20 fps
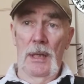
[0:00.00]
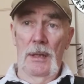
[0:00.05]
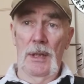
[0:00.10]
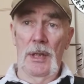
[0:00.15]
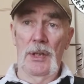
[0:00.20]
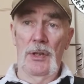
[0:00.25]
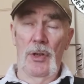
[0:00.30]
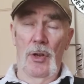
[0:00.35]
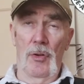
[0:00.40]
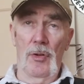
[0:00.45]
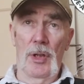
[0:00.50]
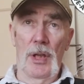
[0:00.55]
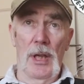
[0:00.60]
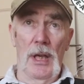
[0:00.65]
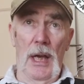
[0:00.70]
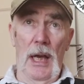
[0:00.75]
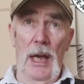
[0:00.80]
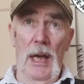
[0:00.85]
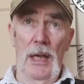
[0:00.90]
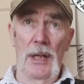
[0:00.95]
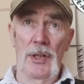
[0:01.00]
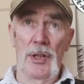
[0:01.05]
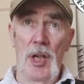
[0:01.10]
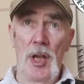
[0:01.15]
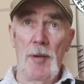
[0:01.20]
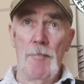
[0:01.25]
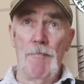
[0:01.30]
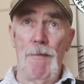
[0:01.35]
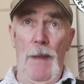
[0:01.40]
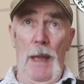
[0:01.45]
They took the guys,
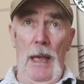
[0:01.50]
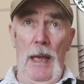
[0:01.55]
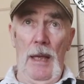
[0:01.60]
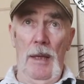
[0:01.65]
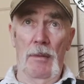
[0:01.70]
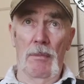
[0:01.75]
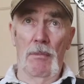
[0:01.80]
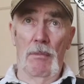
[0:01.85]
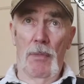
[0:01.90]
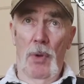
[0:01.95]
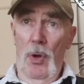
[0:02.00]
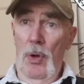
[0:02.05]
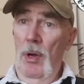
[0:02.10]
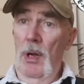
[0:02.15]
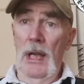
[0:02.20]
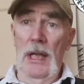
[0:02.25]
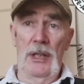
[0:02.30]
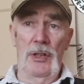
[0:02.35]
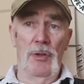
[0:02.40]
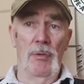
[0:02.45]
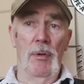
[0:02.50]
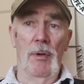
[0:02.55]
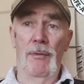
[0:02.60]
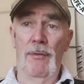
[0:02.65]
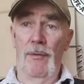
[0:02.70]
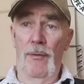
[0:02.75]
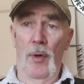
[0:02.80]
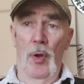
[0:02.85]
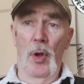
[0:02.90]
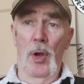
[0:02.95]
and more or less they were
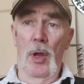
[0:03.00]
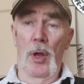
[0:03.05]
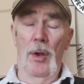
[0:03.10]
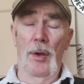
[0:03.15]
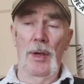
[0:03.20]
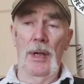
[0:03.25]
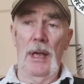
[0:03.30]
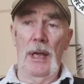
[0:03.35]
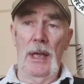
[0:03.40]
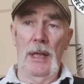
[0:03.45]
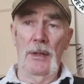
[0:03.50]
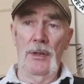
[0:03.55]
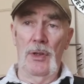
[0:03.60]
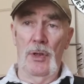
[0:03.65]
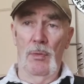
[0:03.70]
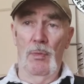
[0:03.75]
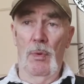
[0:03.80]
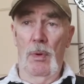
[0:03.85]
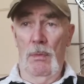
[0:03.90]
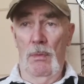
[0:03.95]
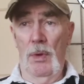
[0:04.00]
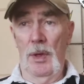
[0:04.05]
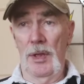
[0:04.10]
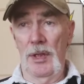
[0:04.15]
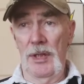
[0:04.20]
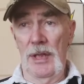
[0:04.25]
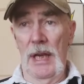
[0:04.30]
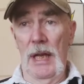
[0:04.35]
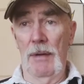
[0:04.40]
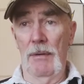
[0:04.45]
full on into what
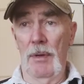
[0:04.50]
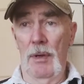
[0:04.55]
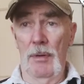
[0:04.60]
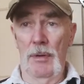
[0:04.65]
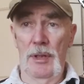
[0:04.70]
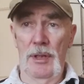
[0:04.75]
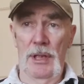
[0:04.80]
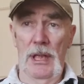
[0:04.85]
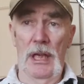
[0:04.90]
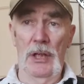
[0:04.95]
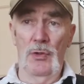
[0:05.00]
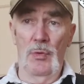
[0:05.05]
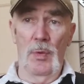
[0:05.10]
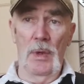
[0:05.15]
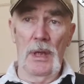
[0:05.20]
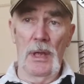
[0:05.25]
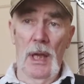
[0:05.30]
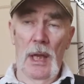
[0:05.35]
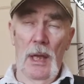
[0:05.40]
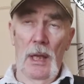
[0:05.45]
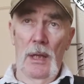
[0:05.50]
is now known as Test Week,